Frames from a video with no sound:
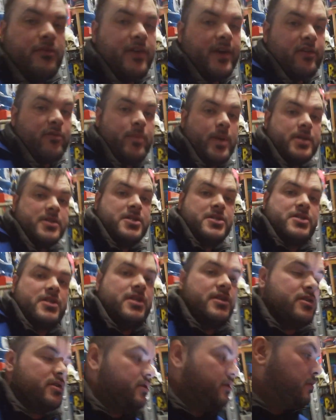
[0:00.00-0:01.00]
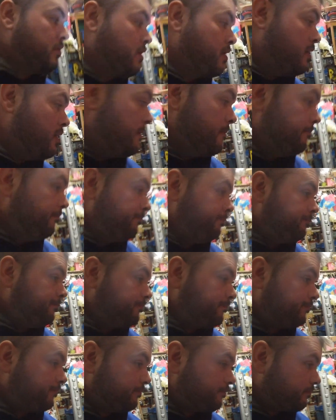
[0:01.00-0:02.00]
5 patches I need to do,
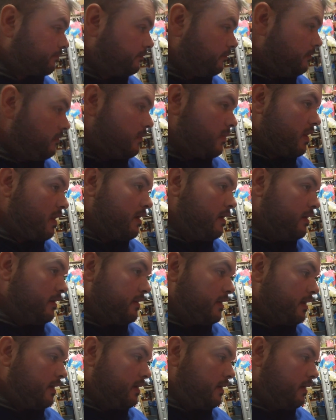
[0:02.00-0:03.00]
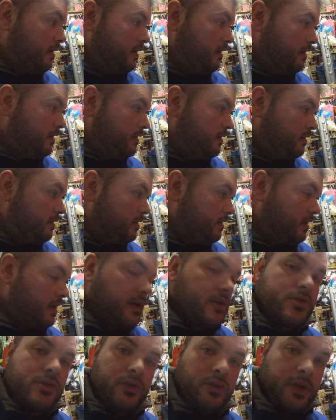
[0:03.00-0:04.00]
and then yeah,
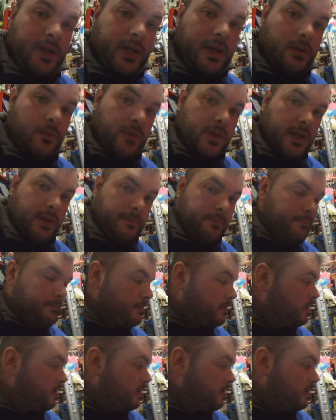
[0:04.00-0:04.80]
so I'm going to get on with them,